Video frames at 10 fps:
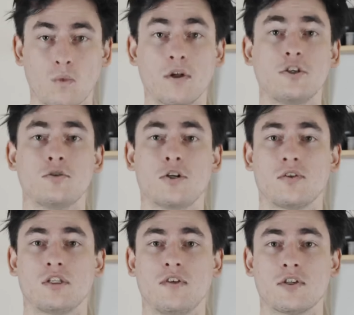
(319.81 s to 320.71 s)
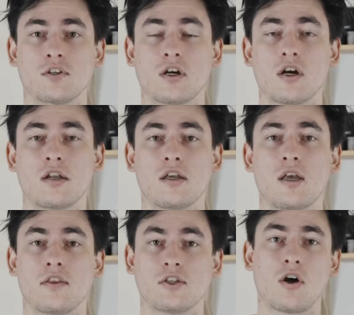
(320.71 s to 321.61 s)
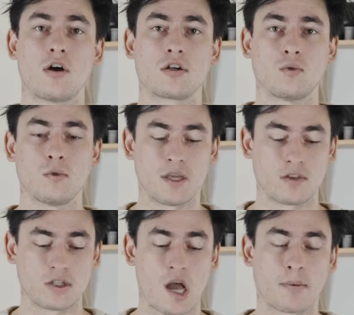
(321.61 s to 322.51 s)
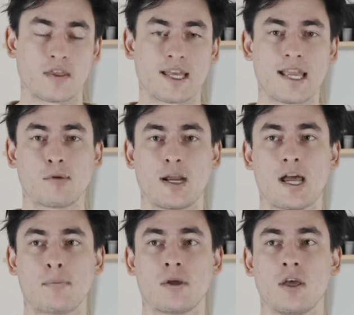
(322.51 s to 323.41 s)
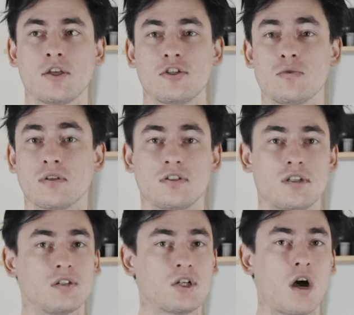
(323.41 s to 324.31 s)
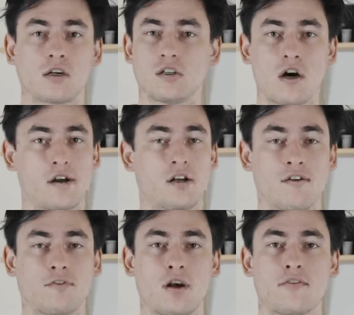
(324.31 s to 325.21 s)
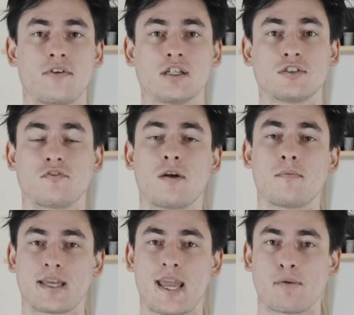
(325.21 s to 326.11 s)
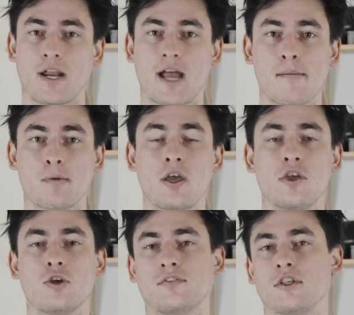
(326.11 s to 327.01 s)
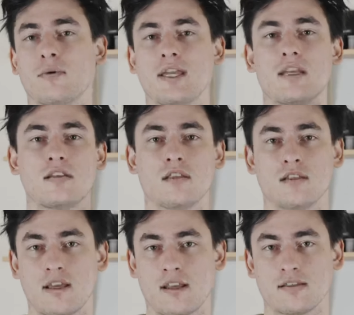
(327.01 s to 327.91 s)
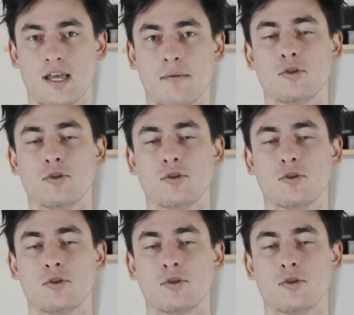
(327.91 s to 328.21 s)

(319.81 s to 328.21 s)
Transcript: Once you turn this feature on, the toggle will be on the top of the camera app, so you can still toggle on and off RAW files from the camera app. You don't have to go into the settings app to